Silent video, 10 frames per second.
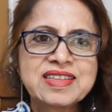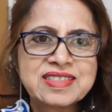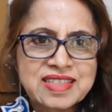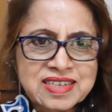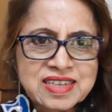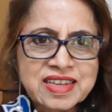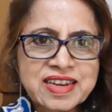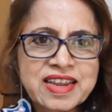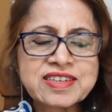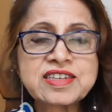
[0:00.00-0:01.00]
This
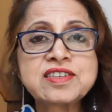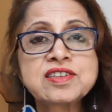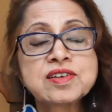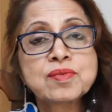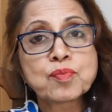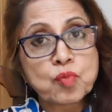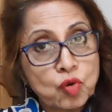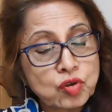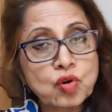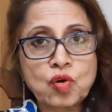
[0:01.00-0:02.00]
created
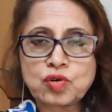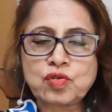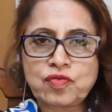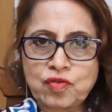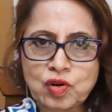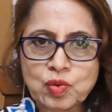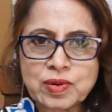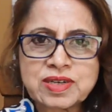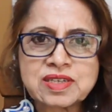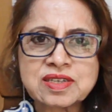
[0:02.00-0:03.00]
more order
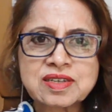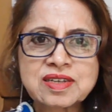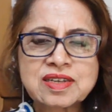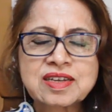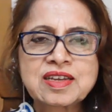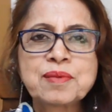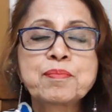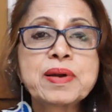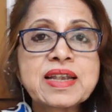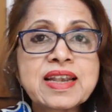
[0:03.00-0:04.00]
followers,
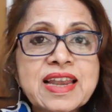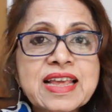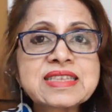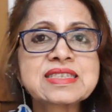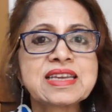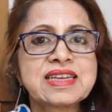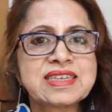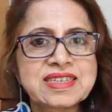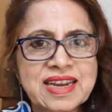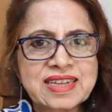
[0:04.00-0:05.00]
but less
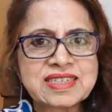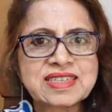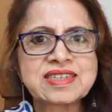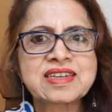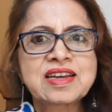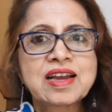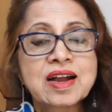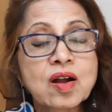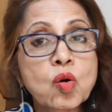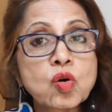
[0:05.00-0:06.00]
intelligent,
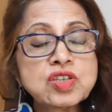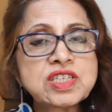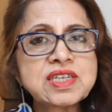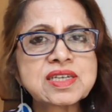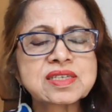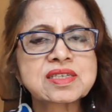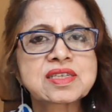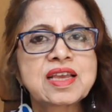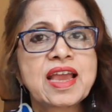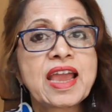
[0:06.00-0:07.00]
conscious,
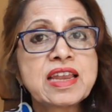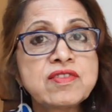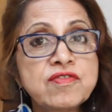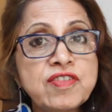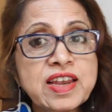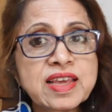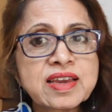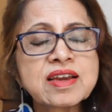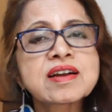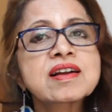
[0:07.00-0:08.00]
and
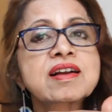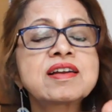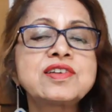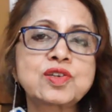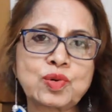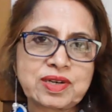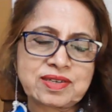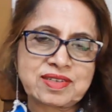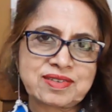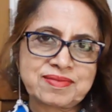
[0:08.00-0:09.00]
willing
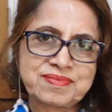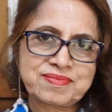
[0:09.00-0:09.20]
controllers.